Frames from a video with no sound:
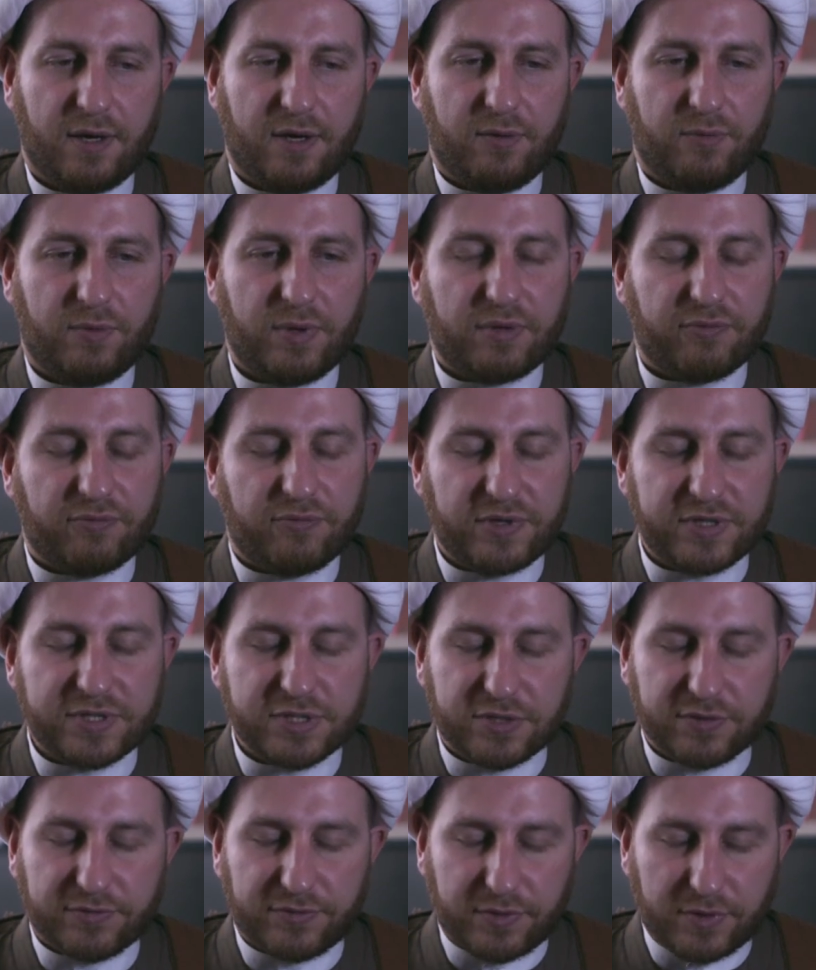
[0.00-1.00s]
Well,
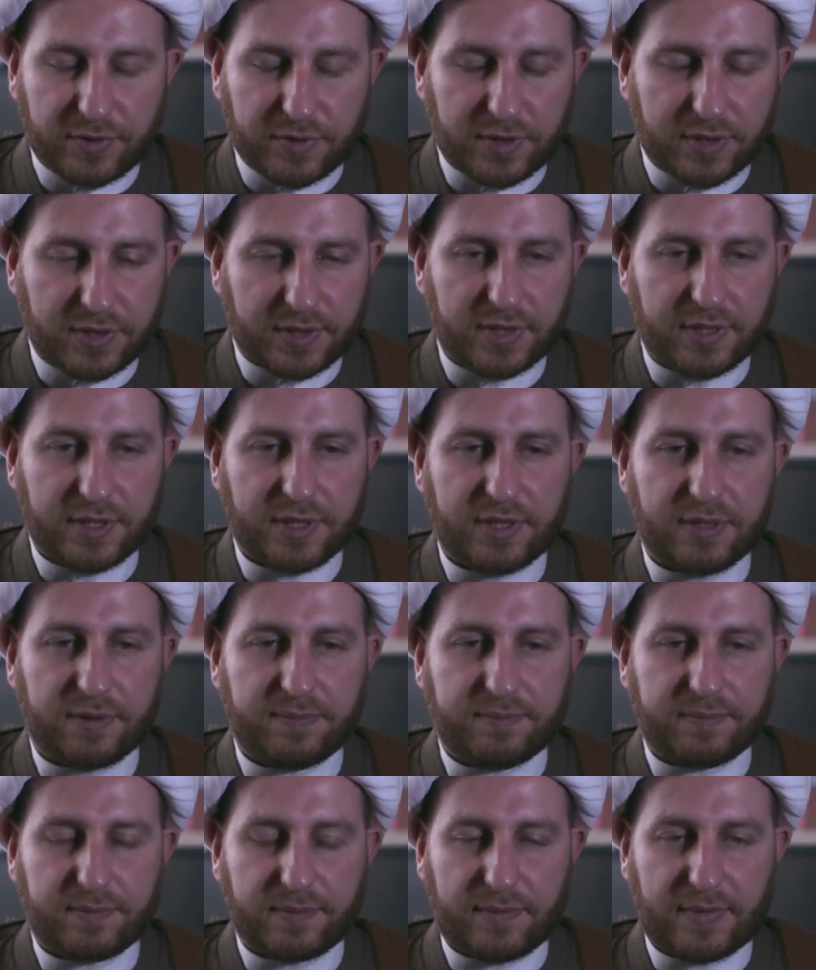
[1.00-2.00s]
first of all,
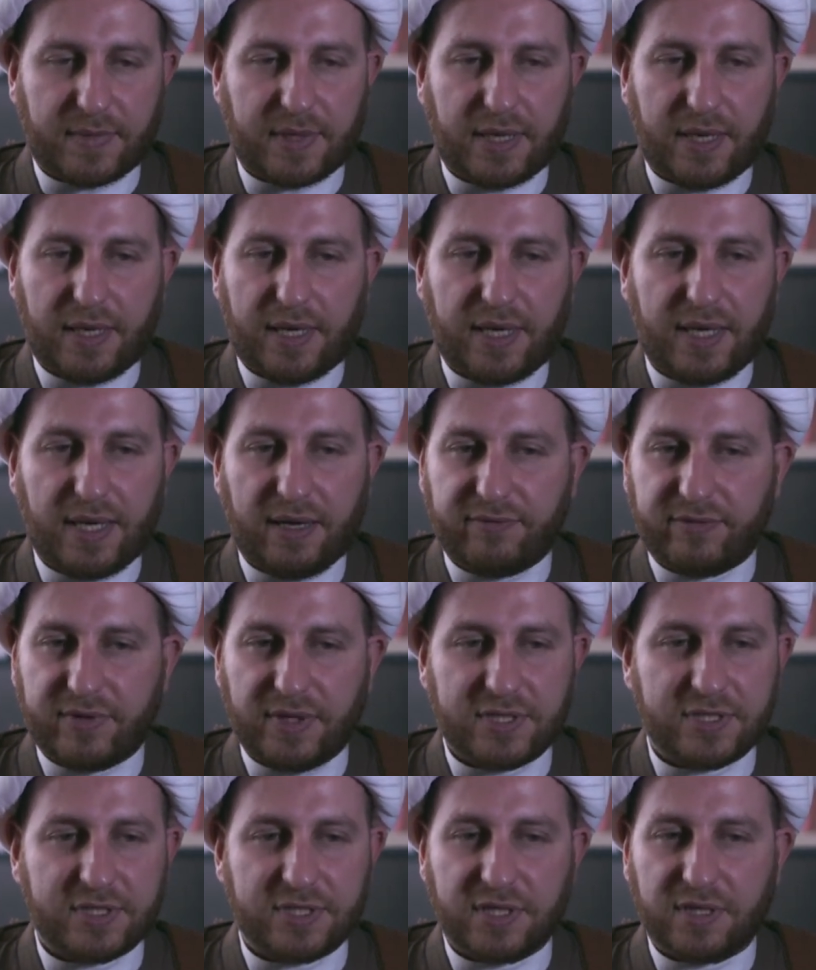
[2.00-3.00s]
I have
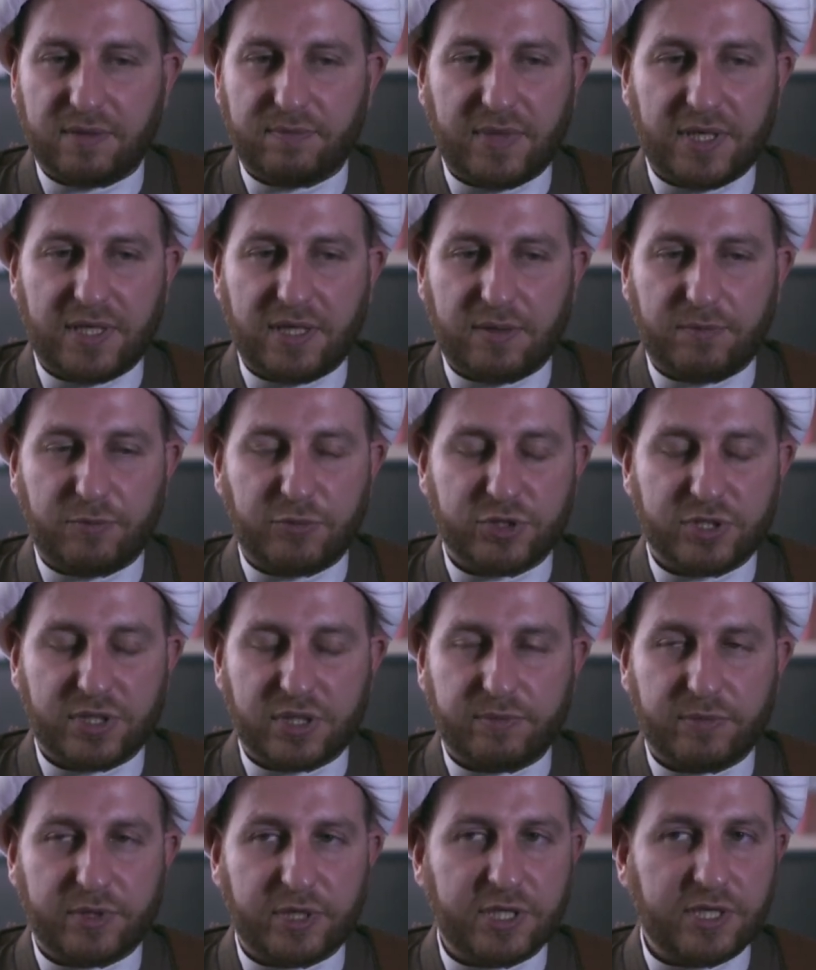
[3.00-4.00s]
not seen many
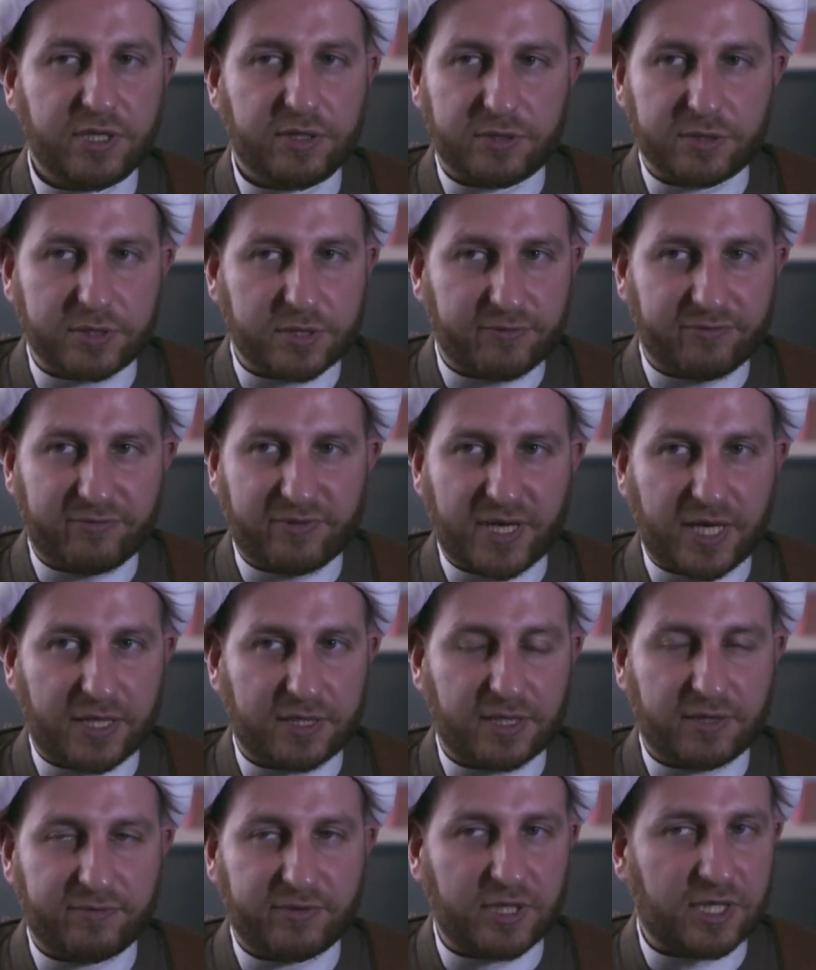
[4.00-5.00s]
Muslim leaders, in fact, even